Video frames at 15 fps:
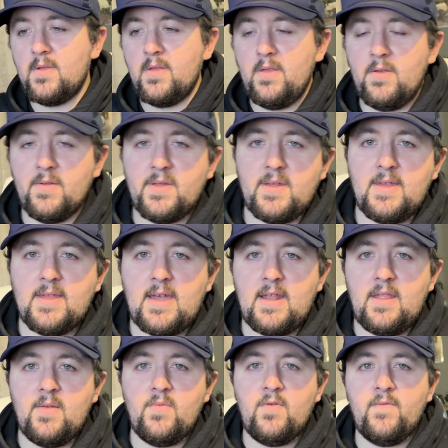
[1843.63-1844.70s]
You'll see that
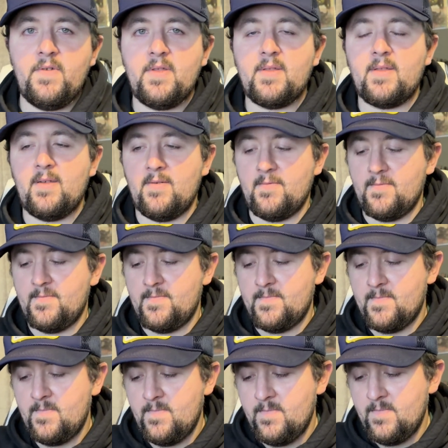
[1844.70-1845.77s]
in the movies too.
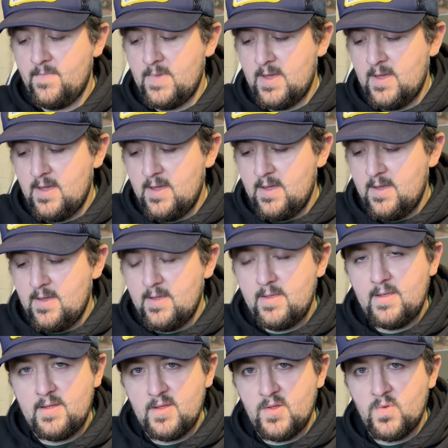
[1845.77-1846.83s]

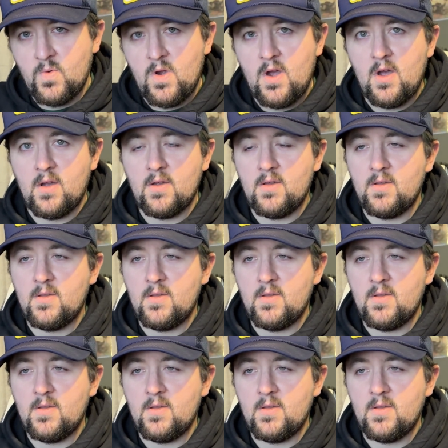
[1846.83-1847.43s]
This is wrong.